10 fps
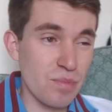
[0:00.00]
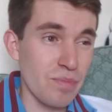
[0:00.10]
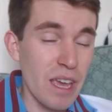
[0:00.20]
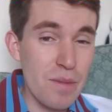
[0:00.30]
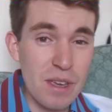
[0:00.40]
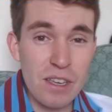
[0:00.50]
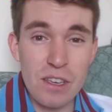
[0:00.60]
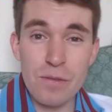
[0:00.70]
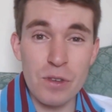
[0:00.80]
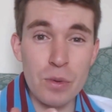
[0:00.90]

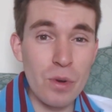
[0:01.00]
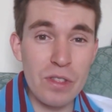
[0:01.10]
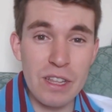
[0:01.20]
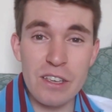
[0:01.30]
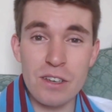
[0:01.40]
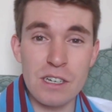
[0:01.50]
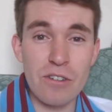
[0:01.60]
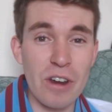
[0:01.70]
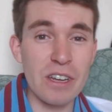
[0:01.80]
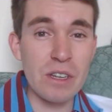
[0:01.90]
Maybe if you want that, you could
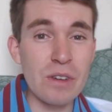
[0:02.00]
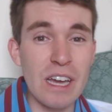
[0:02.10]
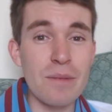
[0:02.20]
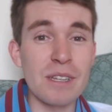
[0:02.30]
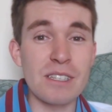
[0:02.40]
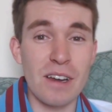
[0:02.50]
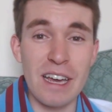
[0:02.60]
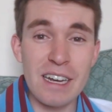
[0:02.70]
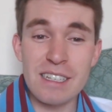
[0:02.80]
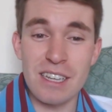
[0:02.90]
create a new game
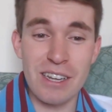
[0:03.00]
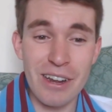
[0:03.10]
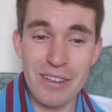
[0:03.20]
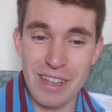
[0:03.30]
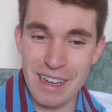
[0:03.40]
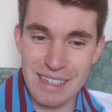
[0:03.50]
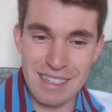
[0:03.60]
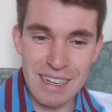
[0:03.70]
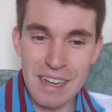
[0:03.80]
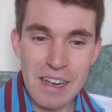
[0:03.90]
entirely to do that.